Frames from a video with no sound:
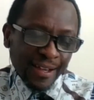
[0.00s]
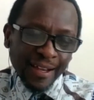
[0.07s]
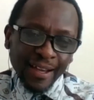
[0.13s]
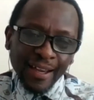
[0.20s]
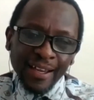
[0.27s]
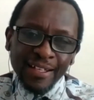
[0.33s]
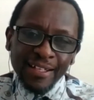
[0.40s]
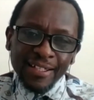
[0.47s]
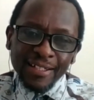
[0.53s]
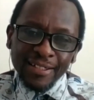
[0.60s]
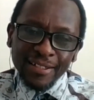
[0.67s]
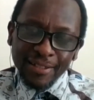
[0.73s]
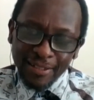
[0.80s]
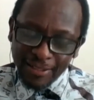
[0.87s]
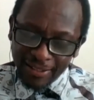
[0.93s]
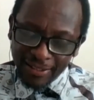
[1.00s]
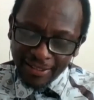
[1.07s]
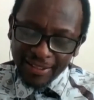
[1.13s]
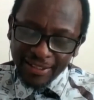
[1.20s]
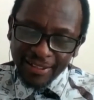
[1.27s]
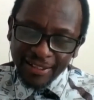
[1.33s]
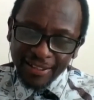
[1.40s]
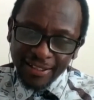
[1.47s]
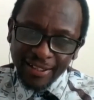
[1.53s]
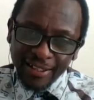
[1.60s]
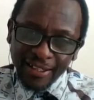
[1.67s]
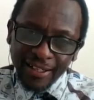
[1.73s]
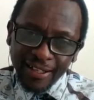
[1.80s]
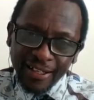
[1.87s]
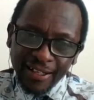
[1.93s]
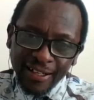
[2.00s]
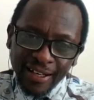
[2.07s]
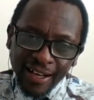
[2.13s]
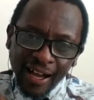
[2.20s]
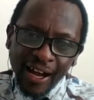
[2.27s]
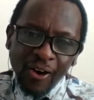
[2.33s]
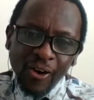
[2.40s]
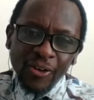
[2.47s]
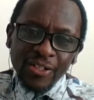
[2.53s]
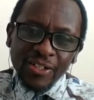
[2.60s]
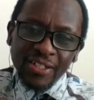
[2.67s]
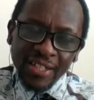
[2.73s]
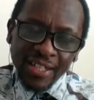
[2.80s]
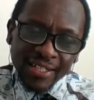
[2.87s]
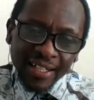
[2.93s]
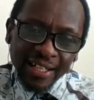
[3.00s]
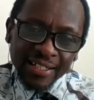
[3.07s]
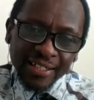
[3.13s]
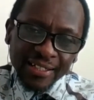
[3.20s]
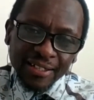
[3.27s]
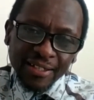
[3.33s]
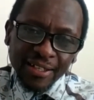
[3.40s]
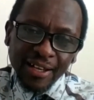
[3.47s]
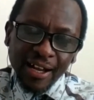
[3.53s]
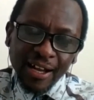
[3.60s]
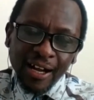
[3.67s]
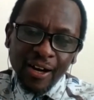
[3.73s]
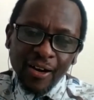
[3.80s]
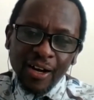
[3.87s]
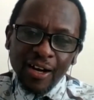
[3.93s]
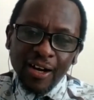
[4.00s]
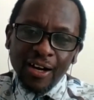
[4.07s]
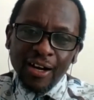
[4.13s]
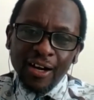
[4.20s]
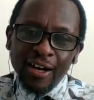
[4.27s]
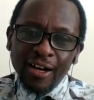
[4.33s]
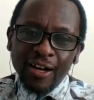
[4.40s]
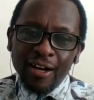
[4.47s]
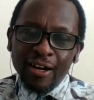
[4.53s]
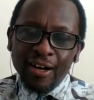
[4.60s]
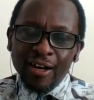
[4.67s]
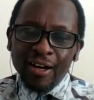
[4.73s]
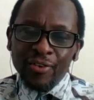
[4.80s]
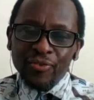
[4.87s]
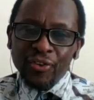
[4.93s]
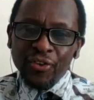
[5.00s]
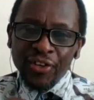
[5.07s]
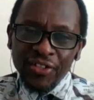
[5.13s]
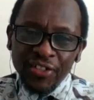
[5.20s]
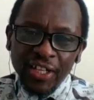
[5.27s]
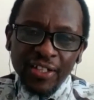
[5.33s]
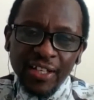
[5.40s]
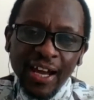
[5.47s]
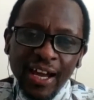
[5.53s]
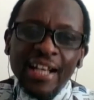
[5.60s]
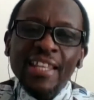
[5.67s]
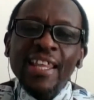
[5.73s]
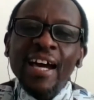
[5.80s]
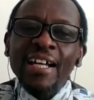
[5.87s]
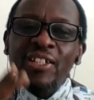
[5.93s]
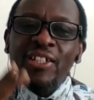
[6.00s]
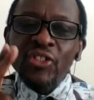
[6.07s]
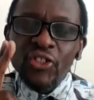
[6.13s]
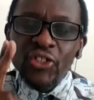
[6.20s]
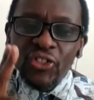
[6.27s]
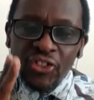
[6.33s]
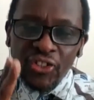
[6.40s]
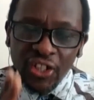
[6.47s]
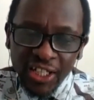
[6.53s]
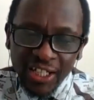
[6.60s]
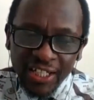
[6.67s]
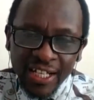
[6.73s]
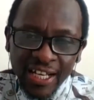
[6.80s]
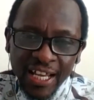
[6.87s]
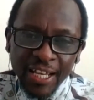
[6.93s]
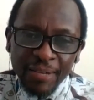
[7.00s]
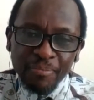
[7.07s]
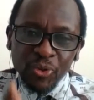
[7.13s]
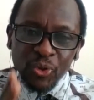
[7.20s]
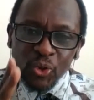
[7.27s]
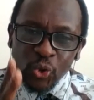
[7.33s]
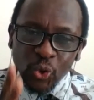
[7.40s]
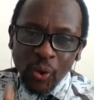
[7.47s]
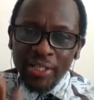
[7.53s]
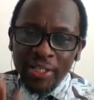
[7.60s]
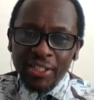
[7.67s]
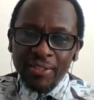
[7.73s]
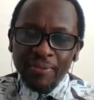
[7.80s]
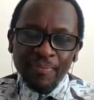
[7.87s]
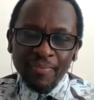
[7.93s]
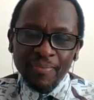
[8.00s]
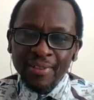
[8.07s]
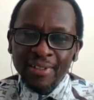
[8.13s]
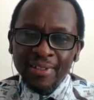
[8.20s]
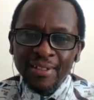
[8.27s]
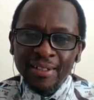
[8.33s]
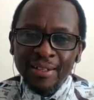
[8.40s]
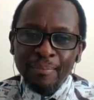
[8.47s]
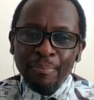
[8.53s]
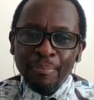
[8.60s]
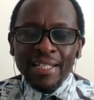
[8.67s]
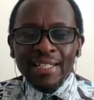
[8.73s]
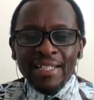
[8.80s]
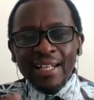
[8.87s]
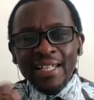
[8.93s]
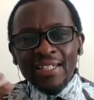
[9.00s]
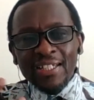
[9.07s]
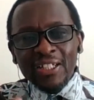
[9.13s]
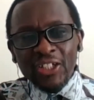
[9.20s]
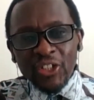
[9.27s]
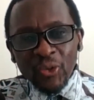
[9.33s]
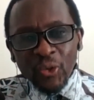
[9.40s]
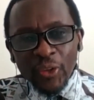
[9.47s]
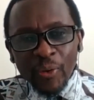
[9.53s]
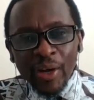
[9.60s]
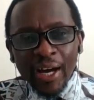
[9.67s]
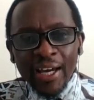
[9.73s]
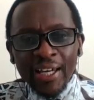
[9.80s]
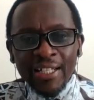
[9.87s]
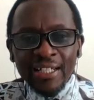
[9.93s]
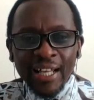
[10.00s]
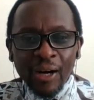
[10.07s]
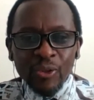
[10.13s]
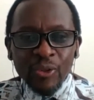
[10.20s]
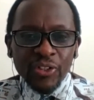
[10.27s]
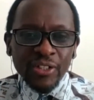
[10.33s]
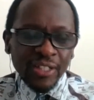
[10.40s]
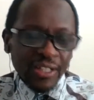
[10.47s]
And now Jesus has risen, and they had seen him twice. But it's like still they were in doubt.